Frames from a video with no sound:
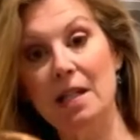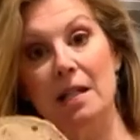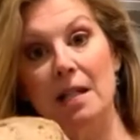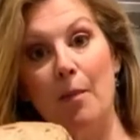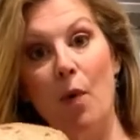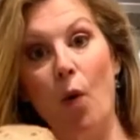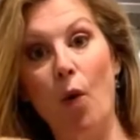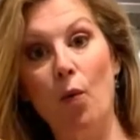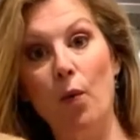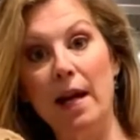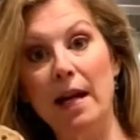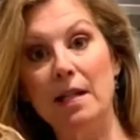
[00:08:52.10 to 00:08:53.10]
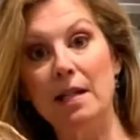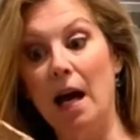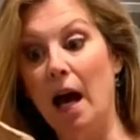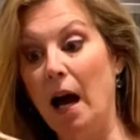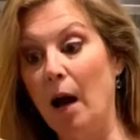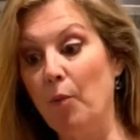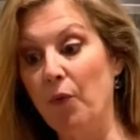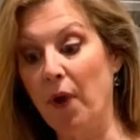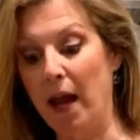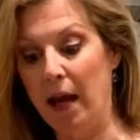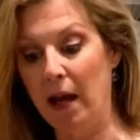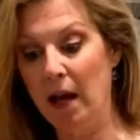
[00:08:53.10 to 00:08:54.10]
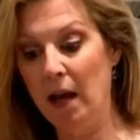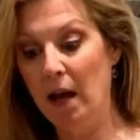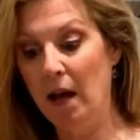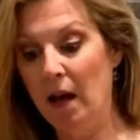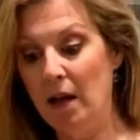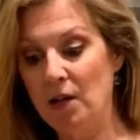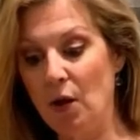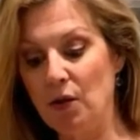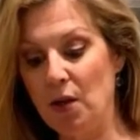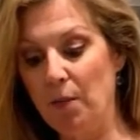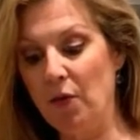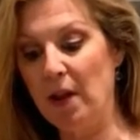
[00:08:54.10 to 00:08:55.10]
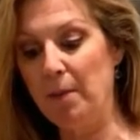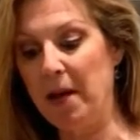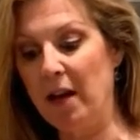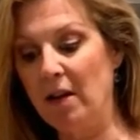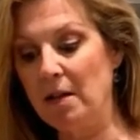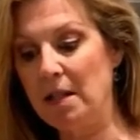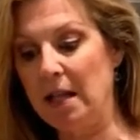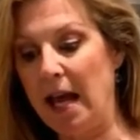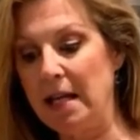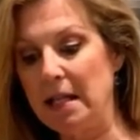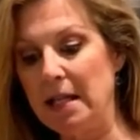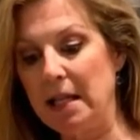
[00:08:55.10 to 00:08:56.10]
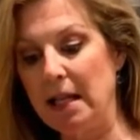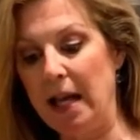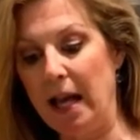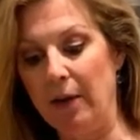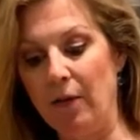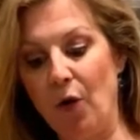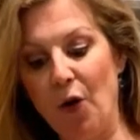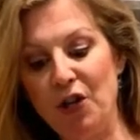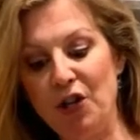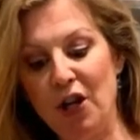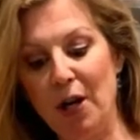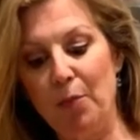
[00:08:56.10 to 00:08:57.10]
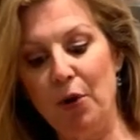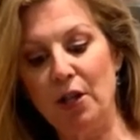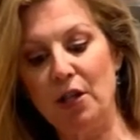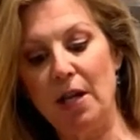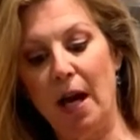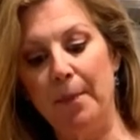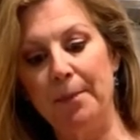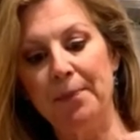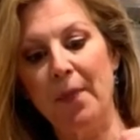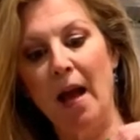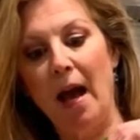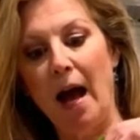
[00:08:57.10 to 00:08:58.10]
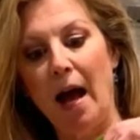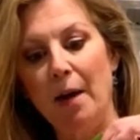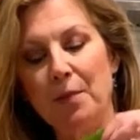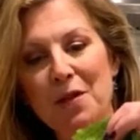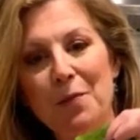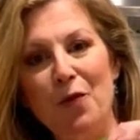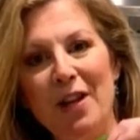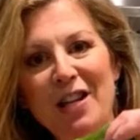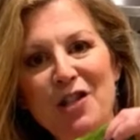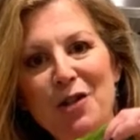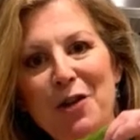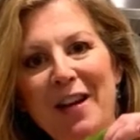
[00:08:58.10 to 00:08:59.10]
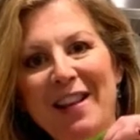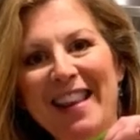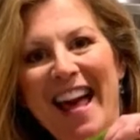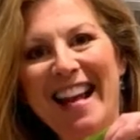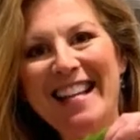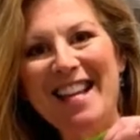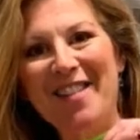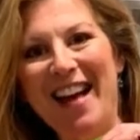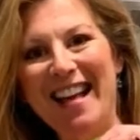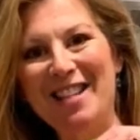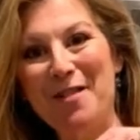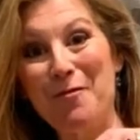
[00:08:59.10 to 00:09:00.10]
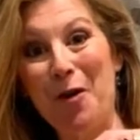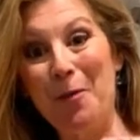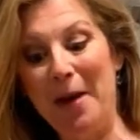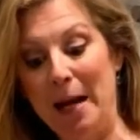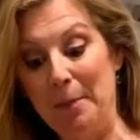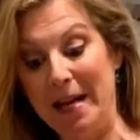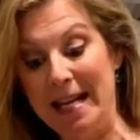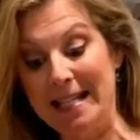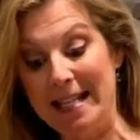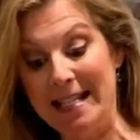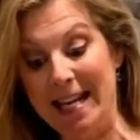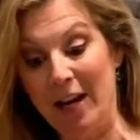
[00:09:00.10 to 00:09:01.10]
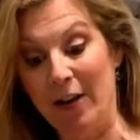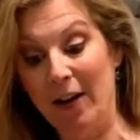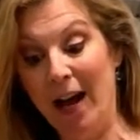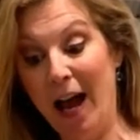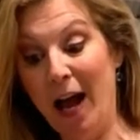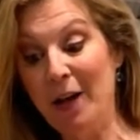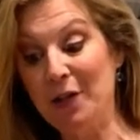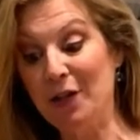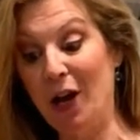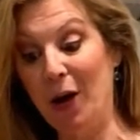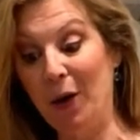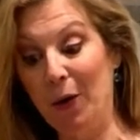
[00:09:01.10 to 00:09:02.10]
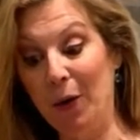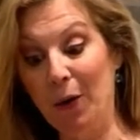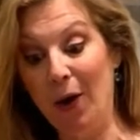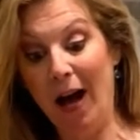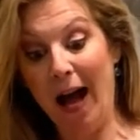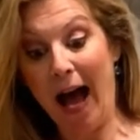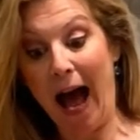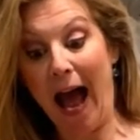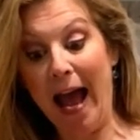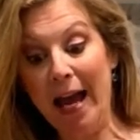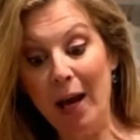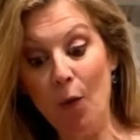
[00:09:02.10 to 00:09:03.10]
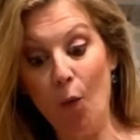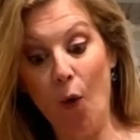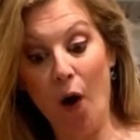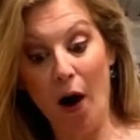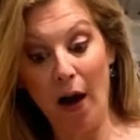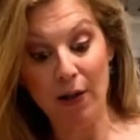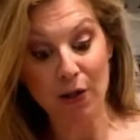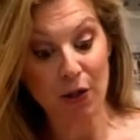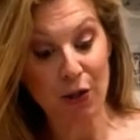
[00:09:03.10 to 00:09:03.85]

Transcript: is some whole wheat bread, so some really big slices. And then, of course, you're gonna put some really sturdy lettuce. I've got some romaine pieces here. So I want